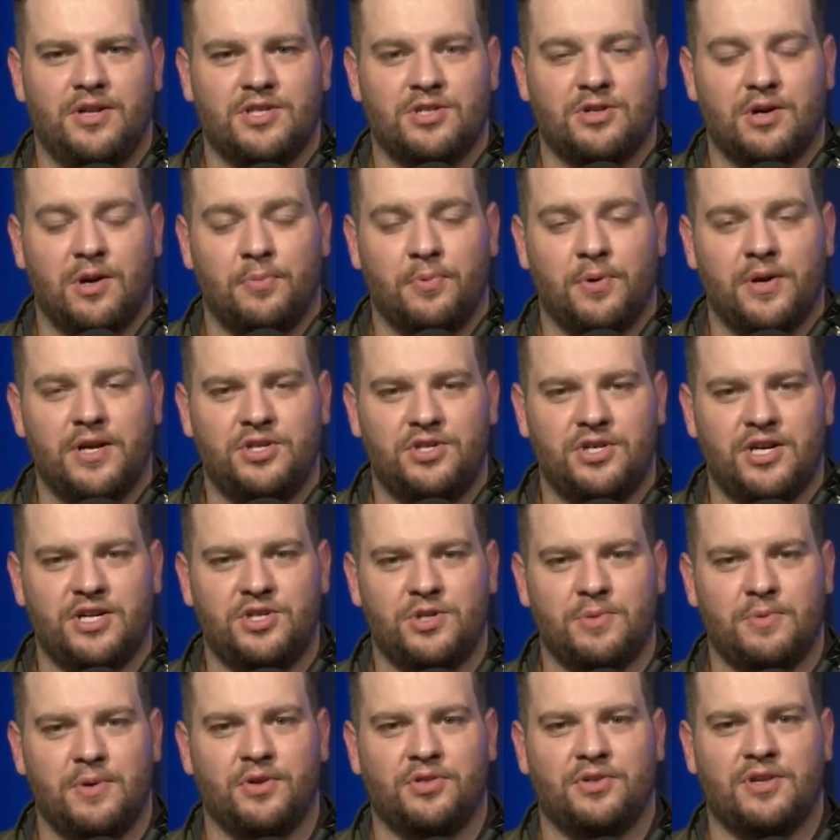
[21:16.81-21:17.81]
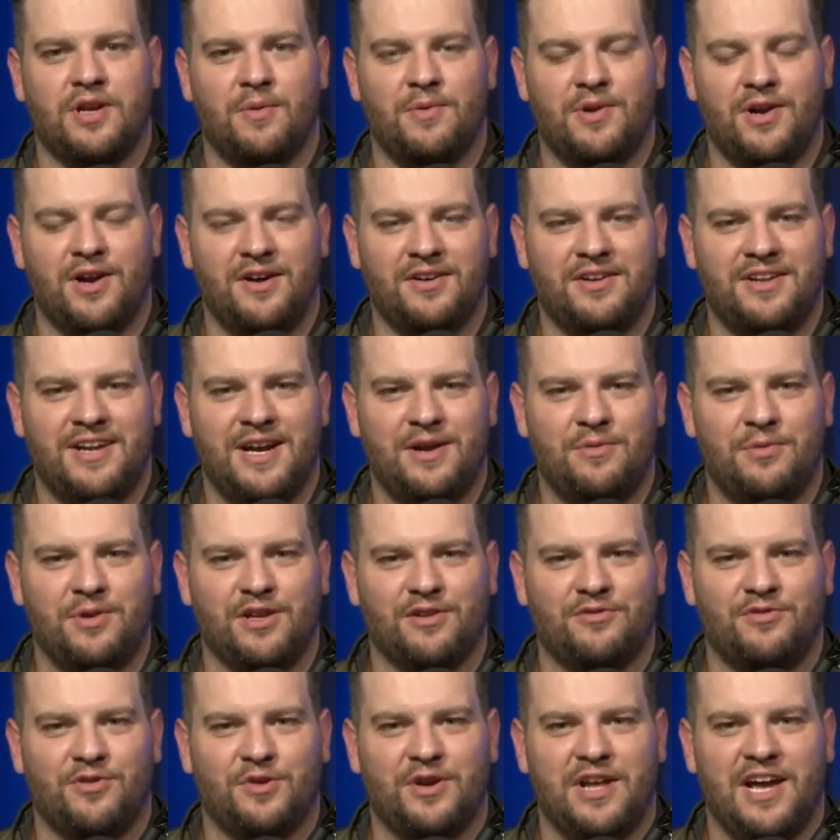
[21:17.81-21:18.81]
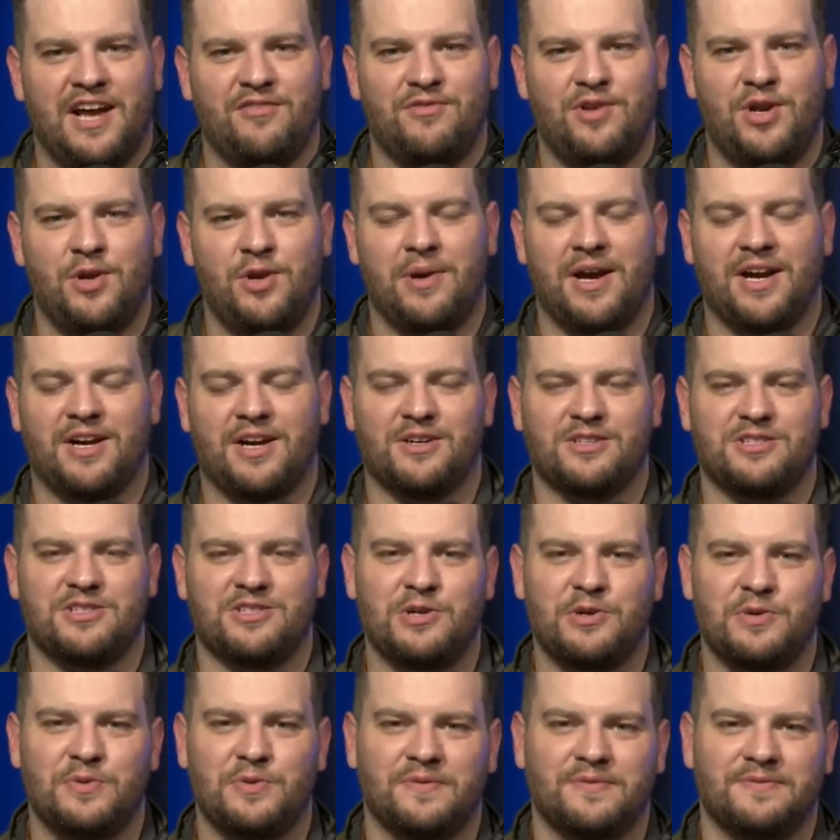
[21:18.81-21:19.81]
So I appreciate you both coming on today, and we look forward to having you back on soon.